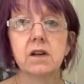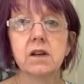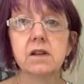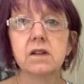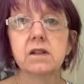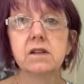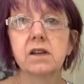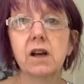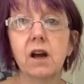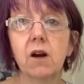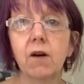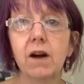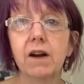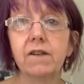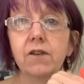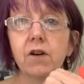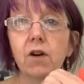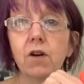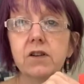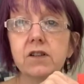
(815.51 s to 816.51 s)
So
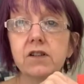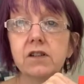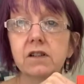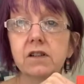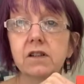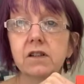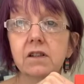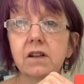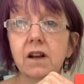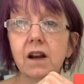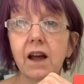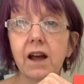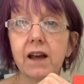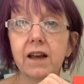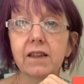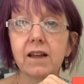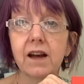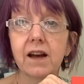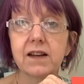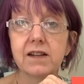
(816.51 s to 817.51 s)
I've got
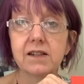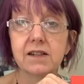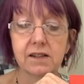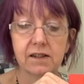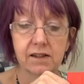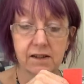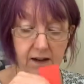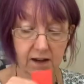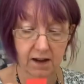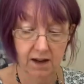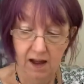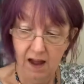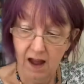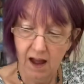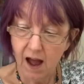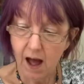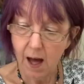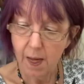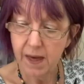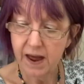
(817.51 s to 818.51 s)
like that,
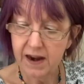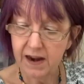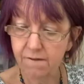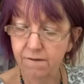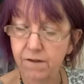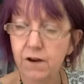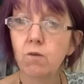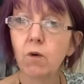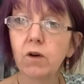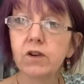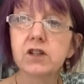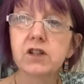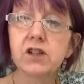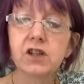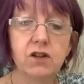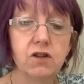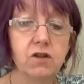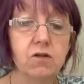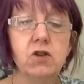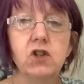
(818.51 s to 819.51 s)
and then if you want
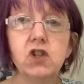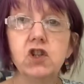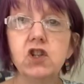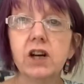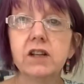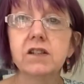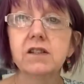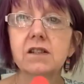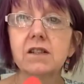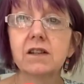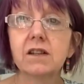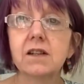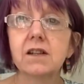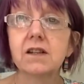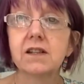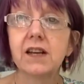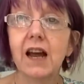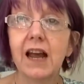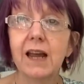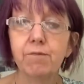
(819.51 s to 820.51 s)
to just
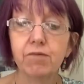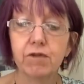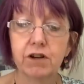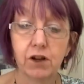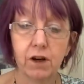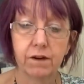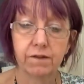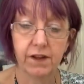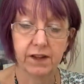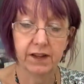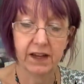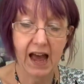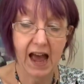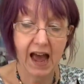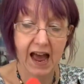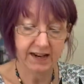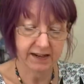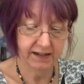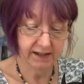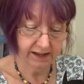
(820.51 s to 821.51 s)
taper it off at the
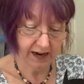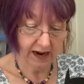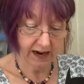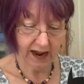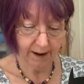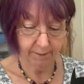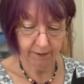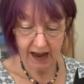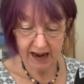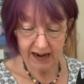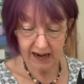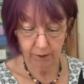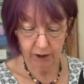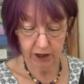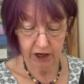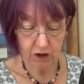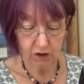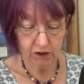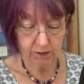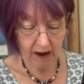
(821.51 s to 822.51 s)
ends, and again I'm going
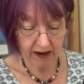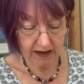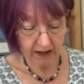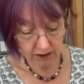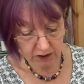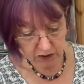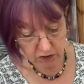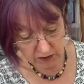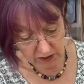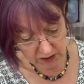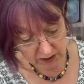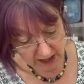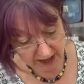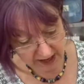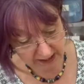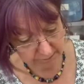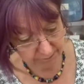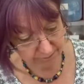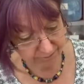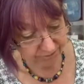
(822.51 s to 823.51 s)
to use my glue
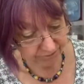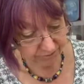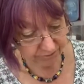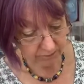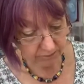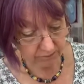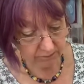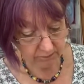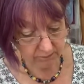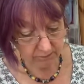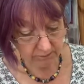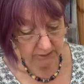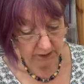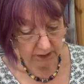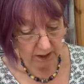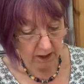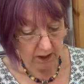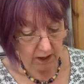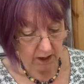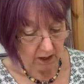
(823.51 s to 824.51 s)
stick
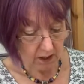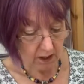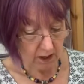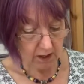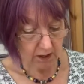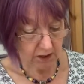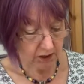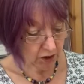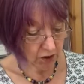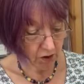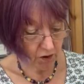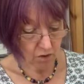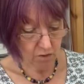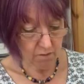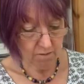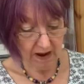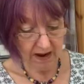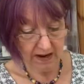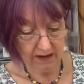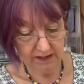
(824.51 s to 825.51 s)
to
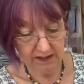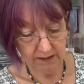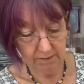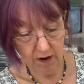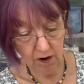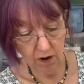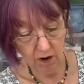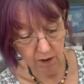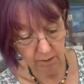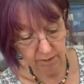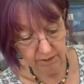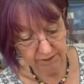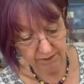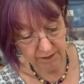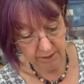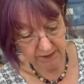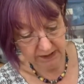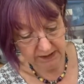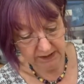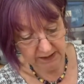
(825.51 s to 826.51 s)
make some arms
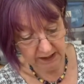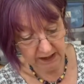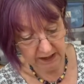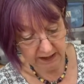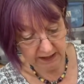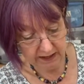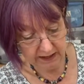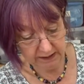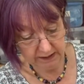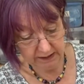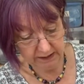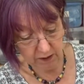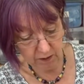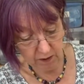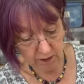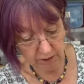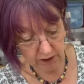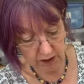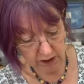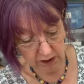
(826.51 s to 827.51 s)
from the side. So
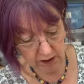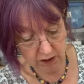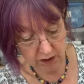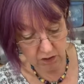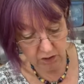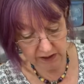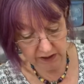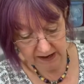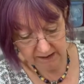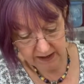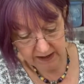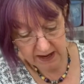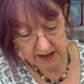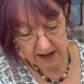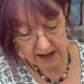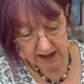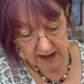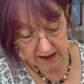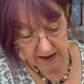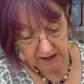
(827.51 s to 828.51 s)
I'm going to glue down
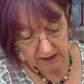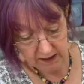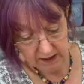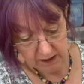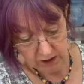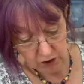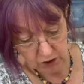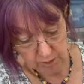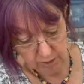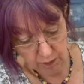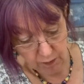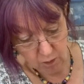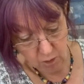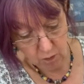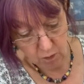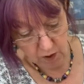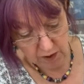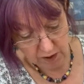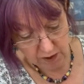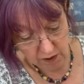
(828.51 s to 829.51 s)
here to put
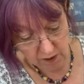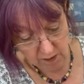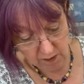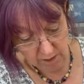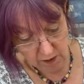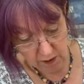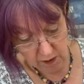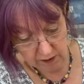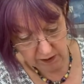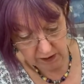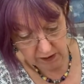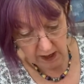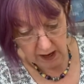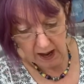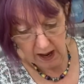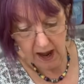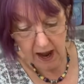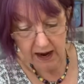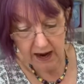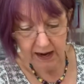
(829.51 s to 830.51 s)
one arm on,
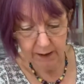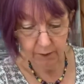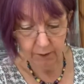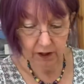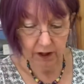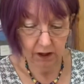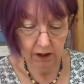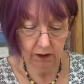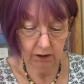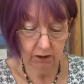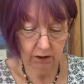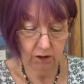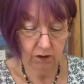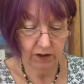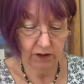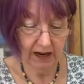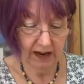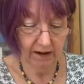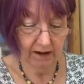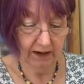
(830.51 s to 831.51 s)
and I'm going to glue
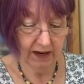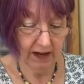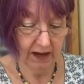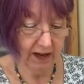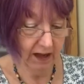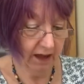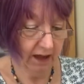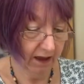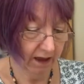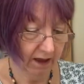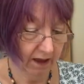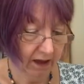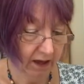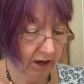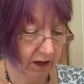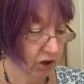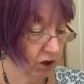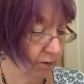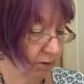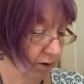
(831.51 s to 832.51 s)
down here
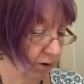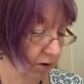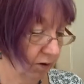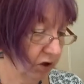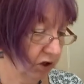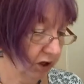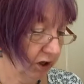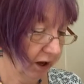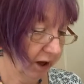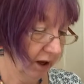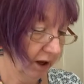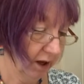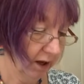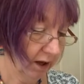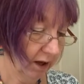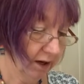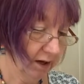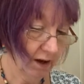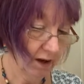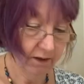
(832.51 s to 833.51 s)
to put
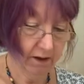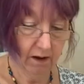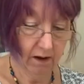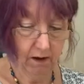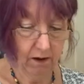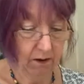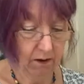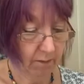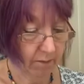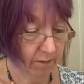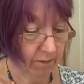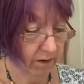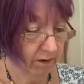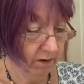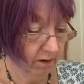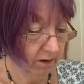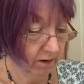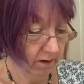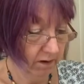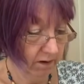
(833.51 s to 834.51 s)
another arm
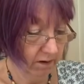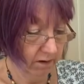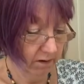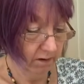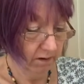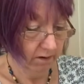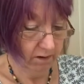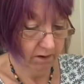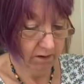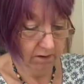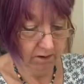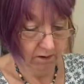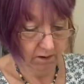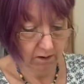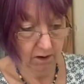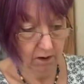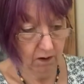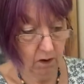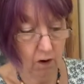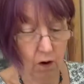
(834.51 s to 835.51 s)

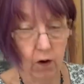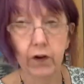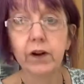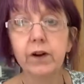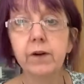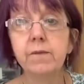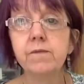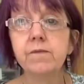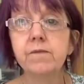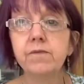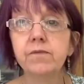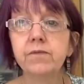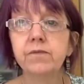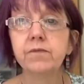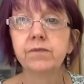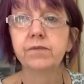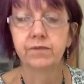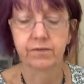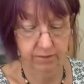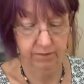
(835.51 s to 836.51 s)
on.
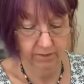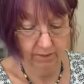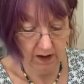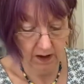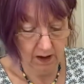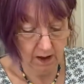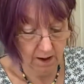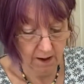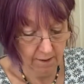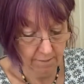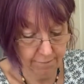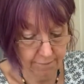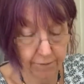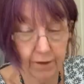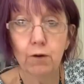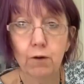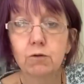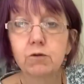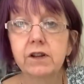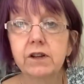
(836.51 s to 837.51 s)

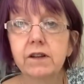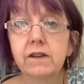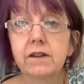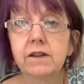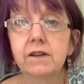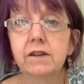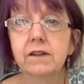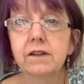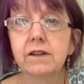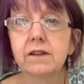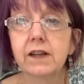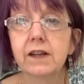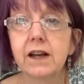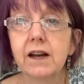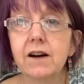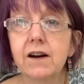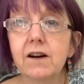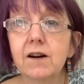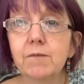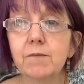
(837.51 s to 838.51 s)
Fold the
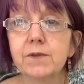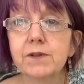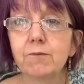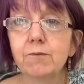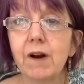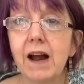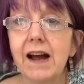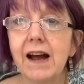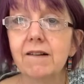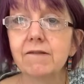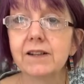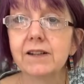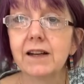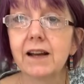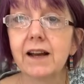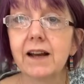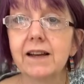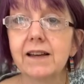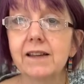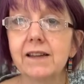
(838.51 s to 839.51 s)
arms round
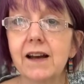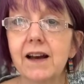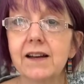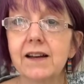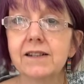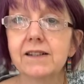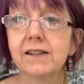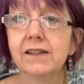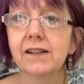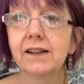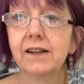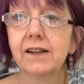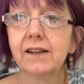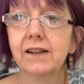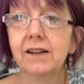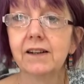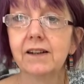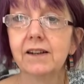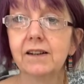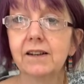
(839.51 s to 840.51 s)
like that,
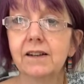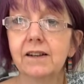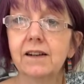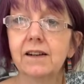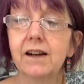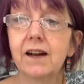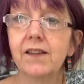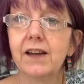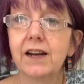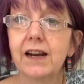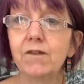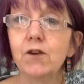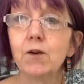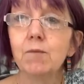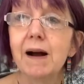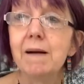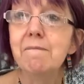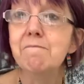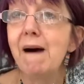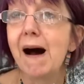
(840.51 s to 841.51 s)
and then I've
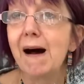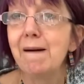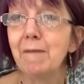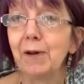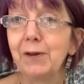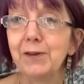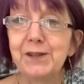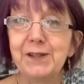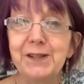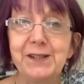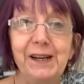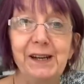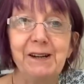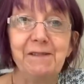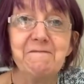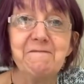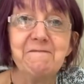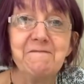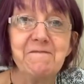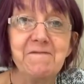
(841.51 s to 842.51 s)
got my bat monster.
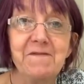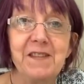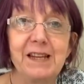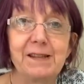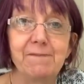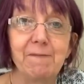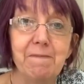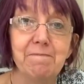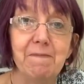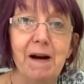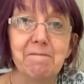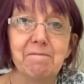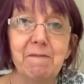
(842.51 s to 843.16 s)
There's my bat